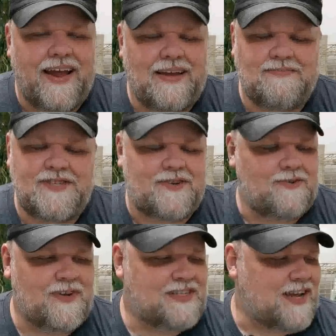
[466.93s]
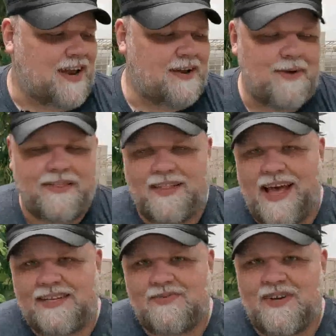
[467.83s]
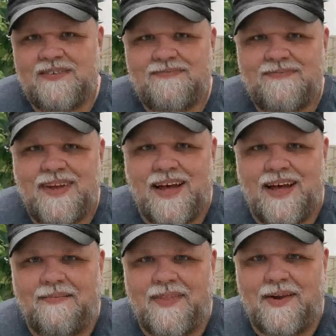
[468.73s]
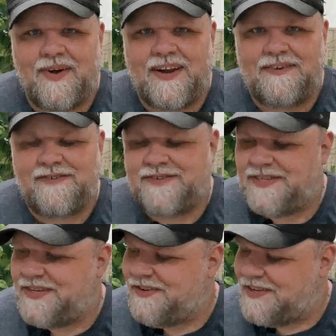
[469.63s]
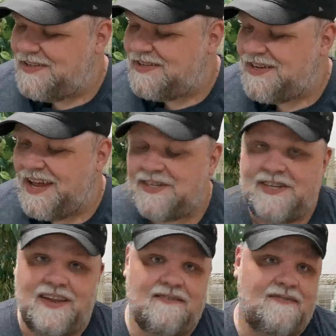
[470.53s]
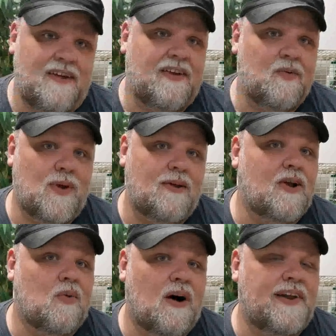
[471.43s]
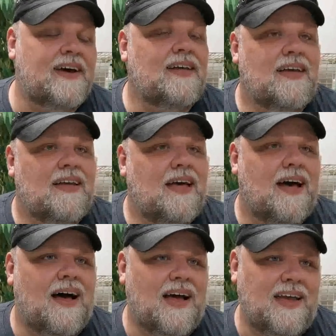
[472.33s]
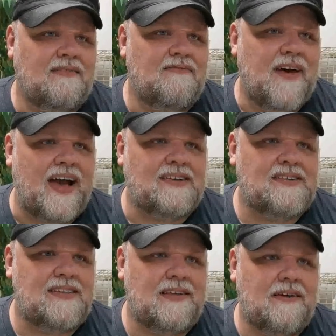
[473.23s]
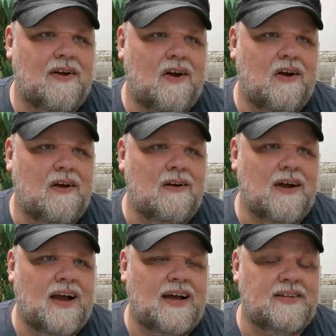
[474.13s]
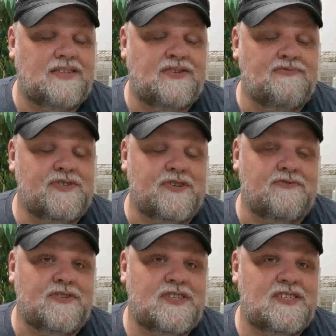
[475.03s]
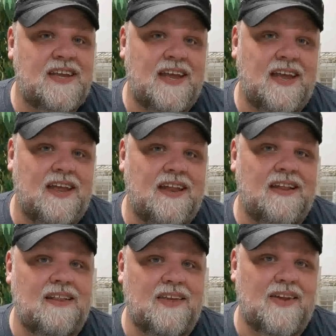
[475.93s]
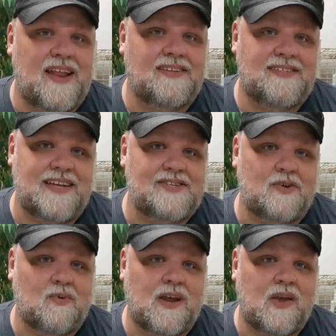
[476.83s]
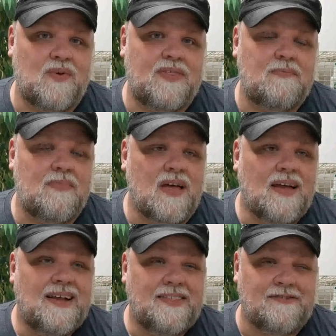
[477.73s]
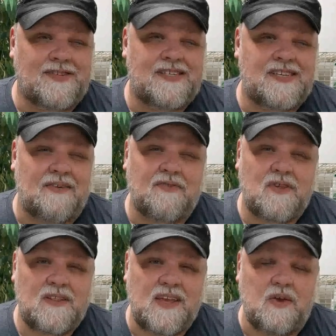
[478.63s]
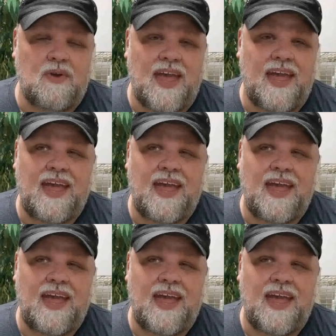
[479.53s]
I am so excited about the last one that I want to introduce you to, because this is actually a very rare iguana. In fact, there are two zoos in the United States that are working with them. There's several in the